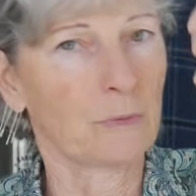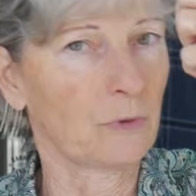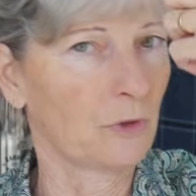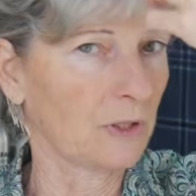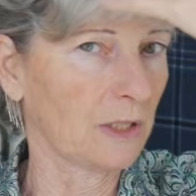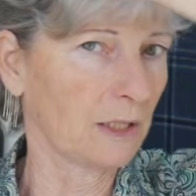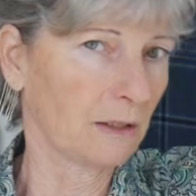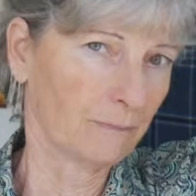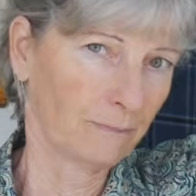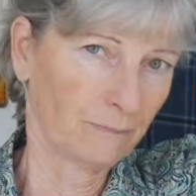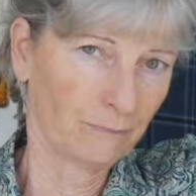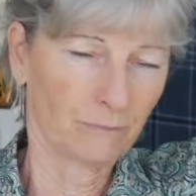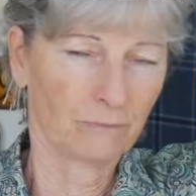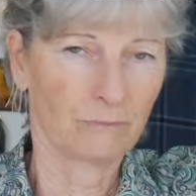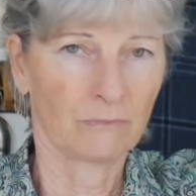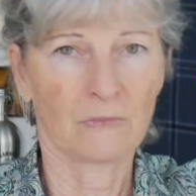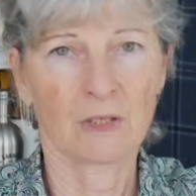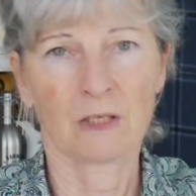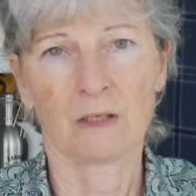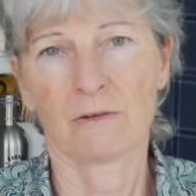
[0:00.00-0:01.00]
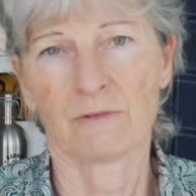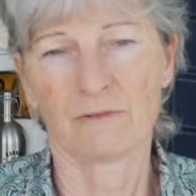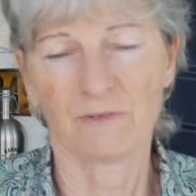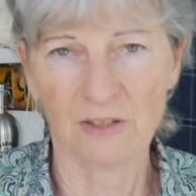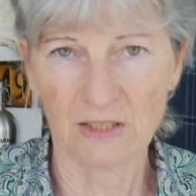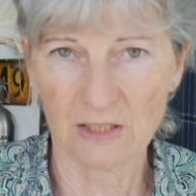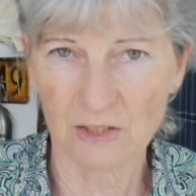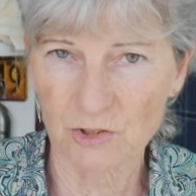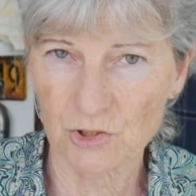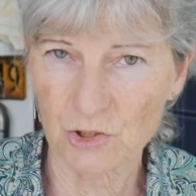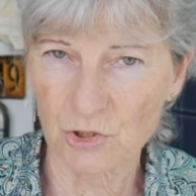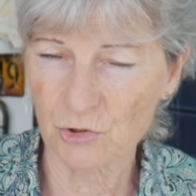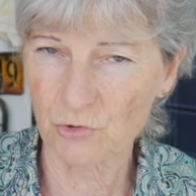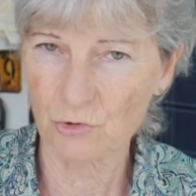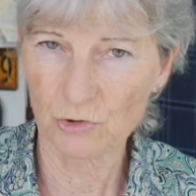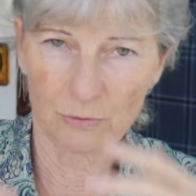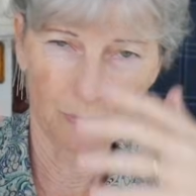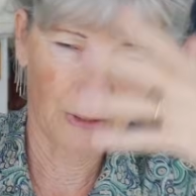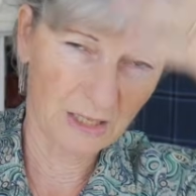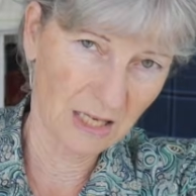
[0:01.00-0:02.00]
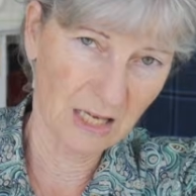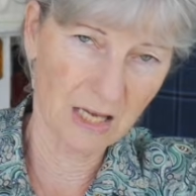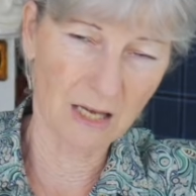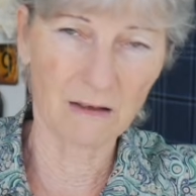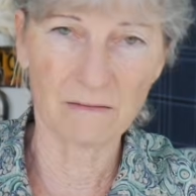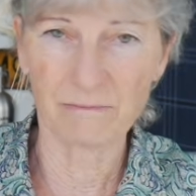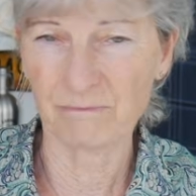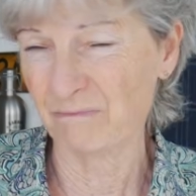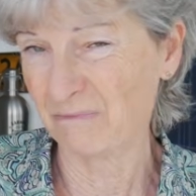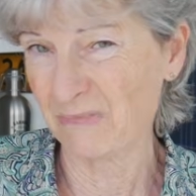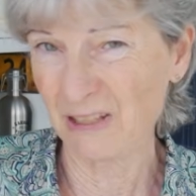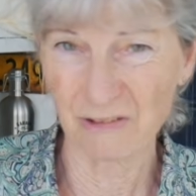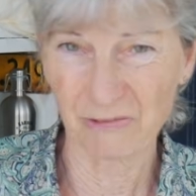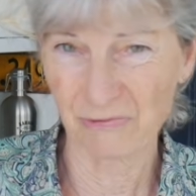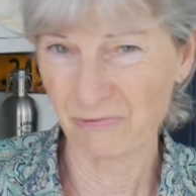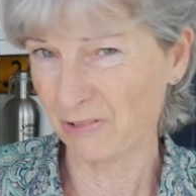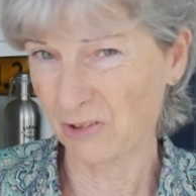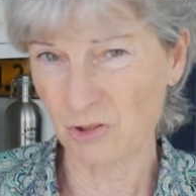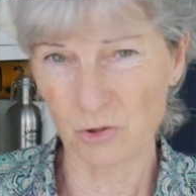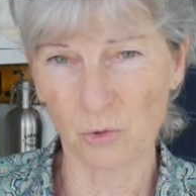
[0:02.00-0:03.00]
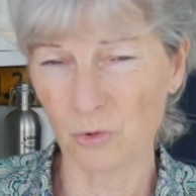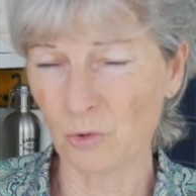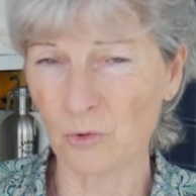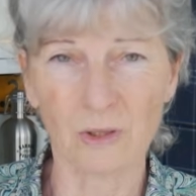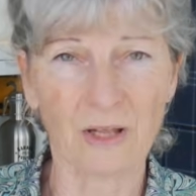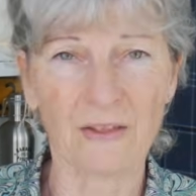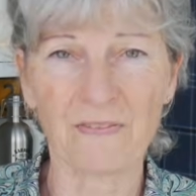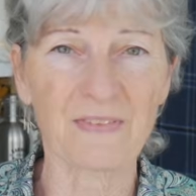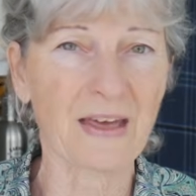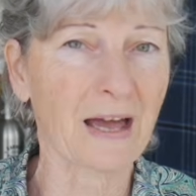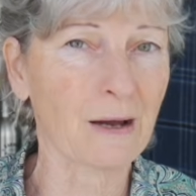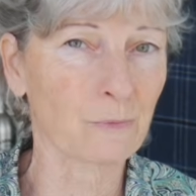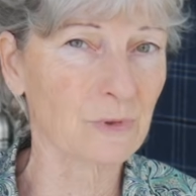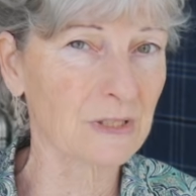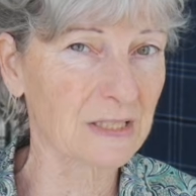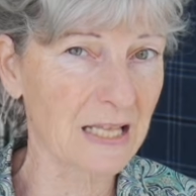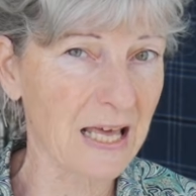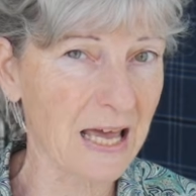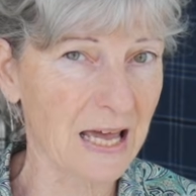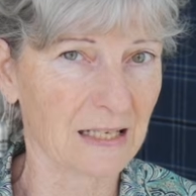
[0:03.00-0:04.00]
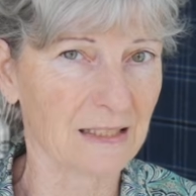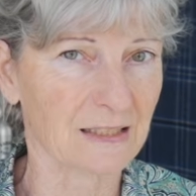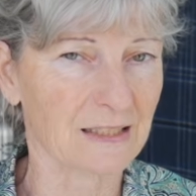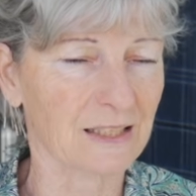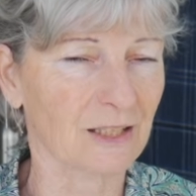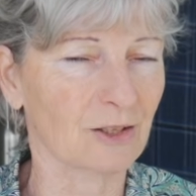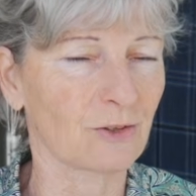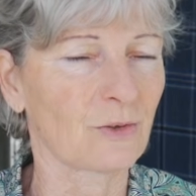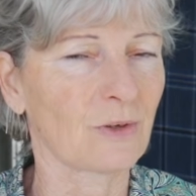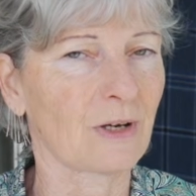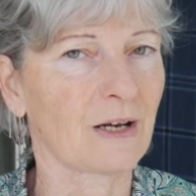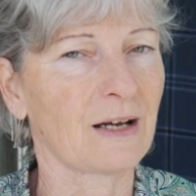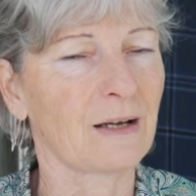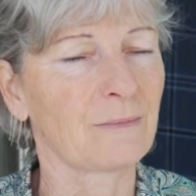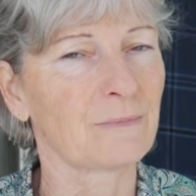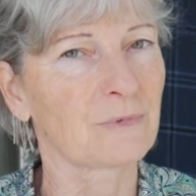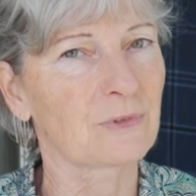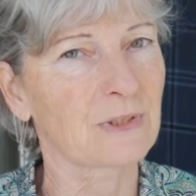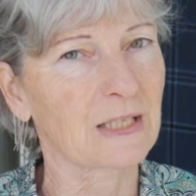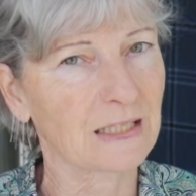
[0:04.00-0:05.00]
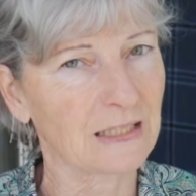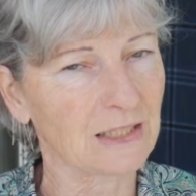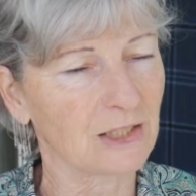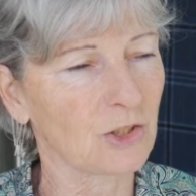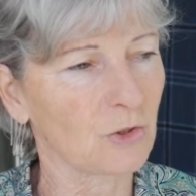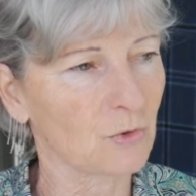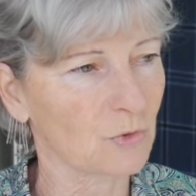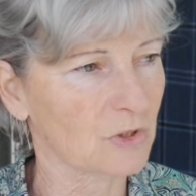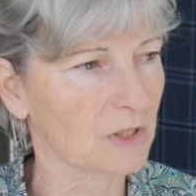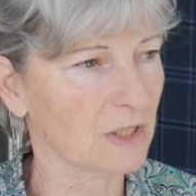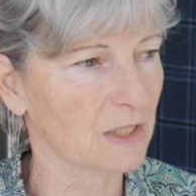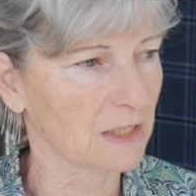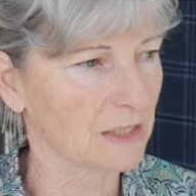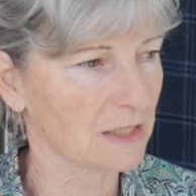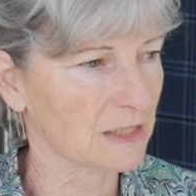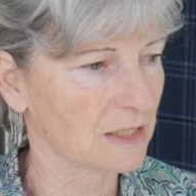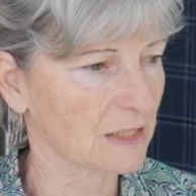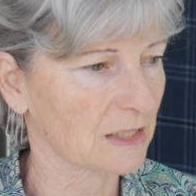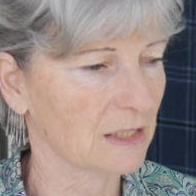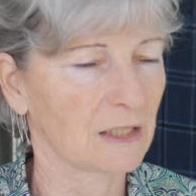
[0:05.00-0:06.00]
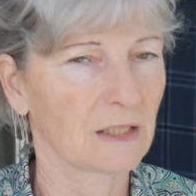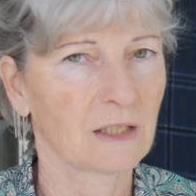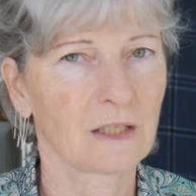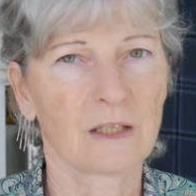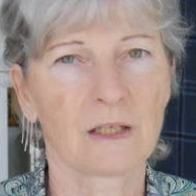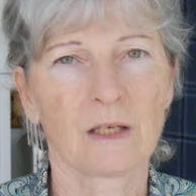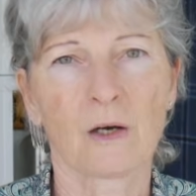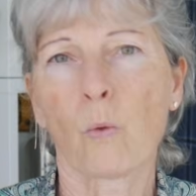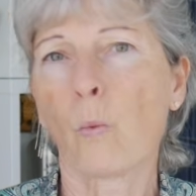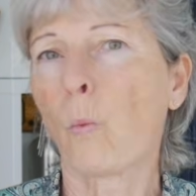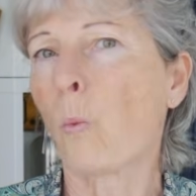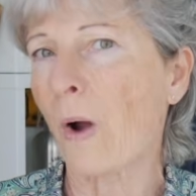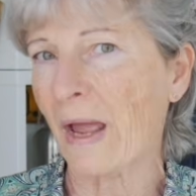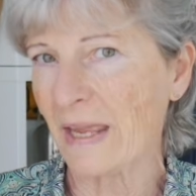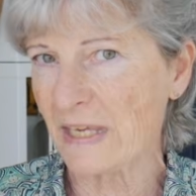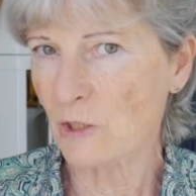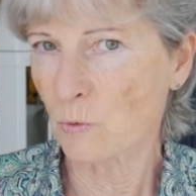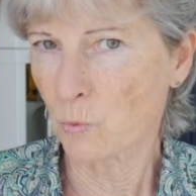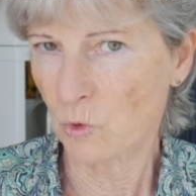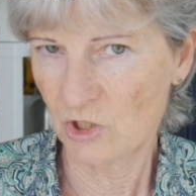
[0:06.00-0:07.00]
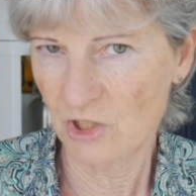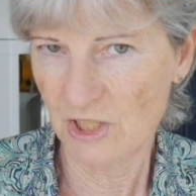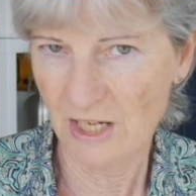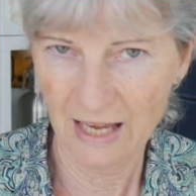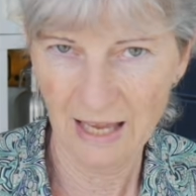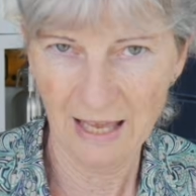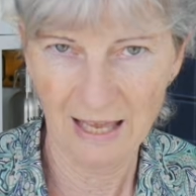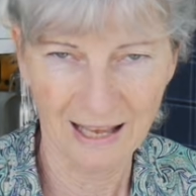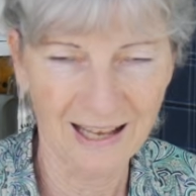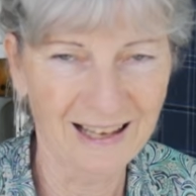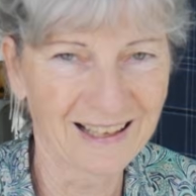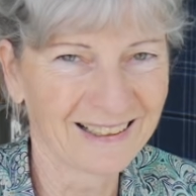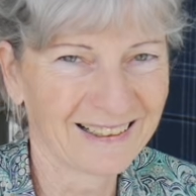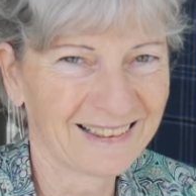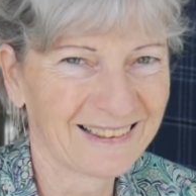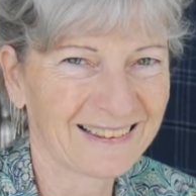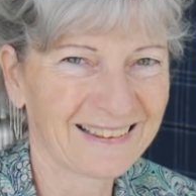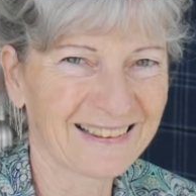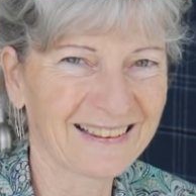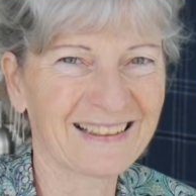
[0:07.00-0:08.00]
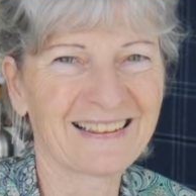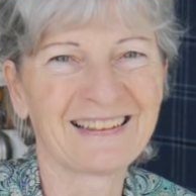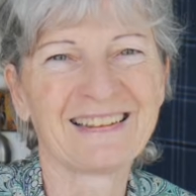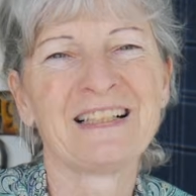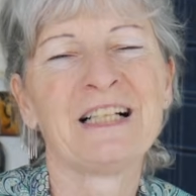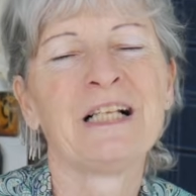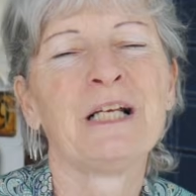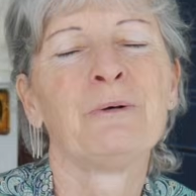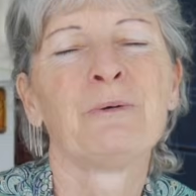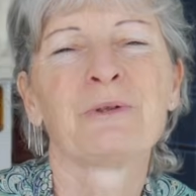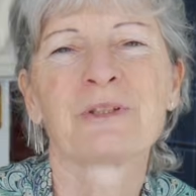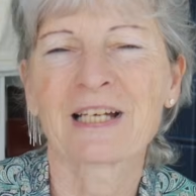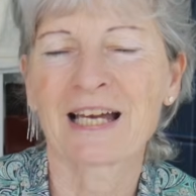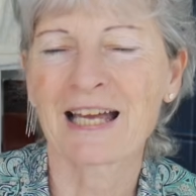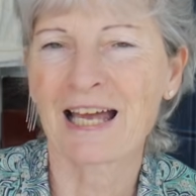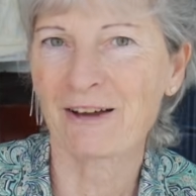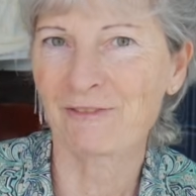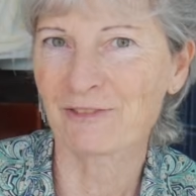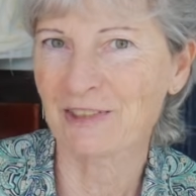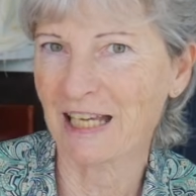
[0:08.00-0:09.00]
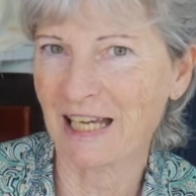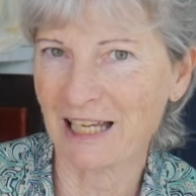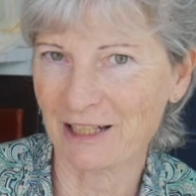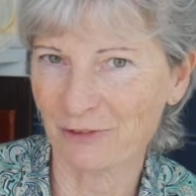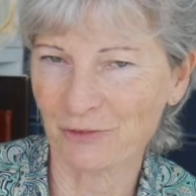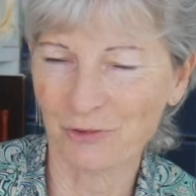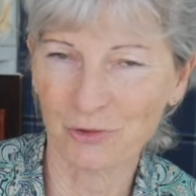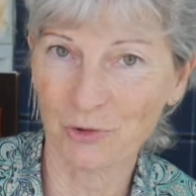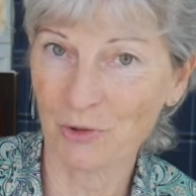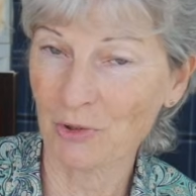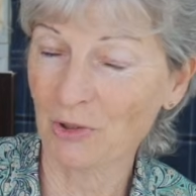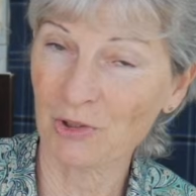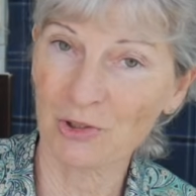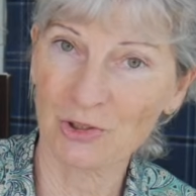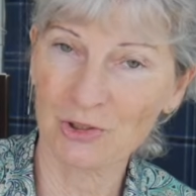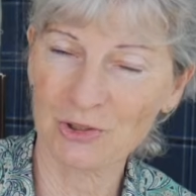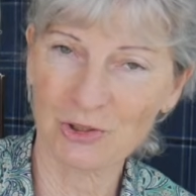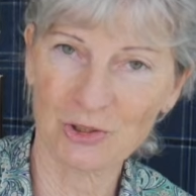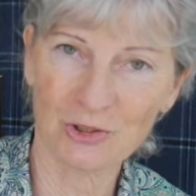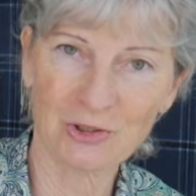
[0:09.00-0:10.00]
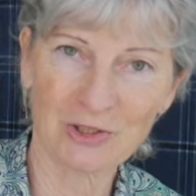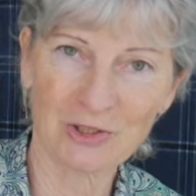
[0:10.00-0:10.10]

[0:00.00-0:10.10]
morning, fingers through my hair, if at all, and that was that. So I'm getting used to this wayward hair, which I haven't had for 30 odd